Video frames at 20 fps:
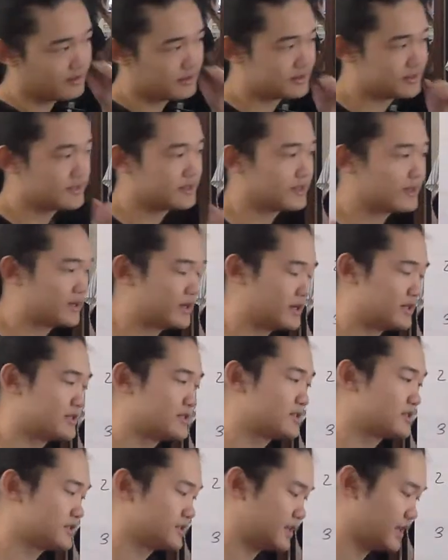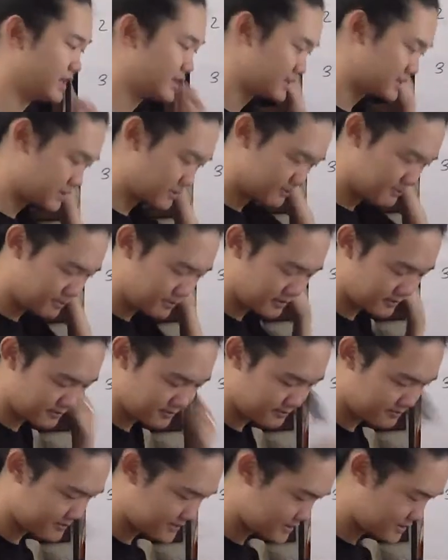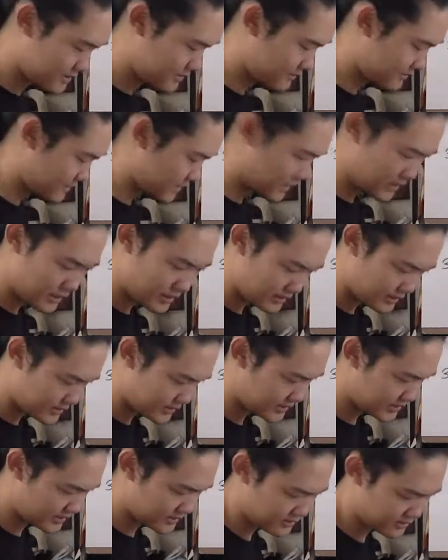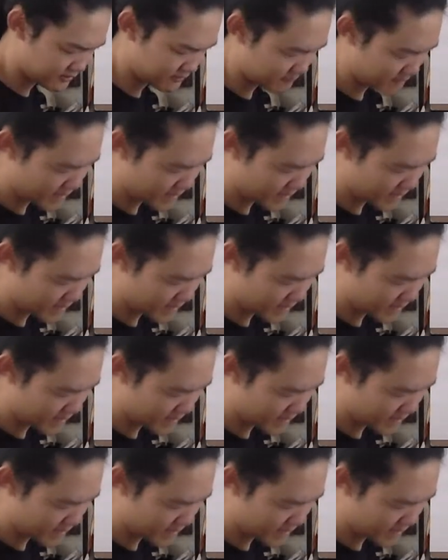This is a good chance to get into center of